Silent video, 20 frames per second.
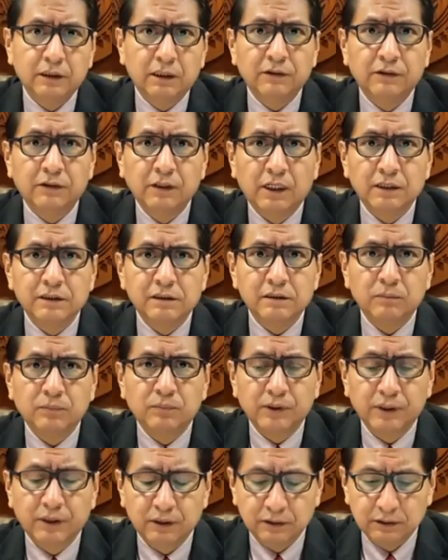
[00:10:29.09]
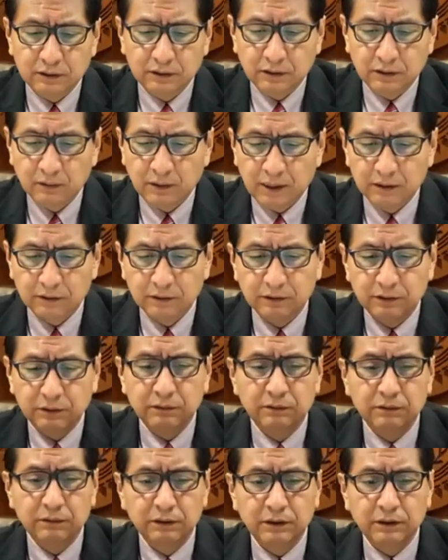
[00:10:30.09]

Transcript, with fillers: our thoughts and prayers go out to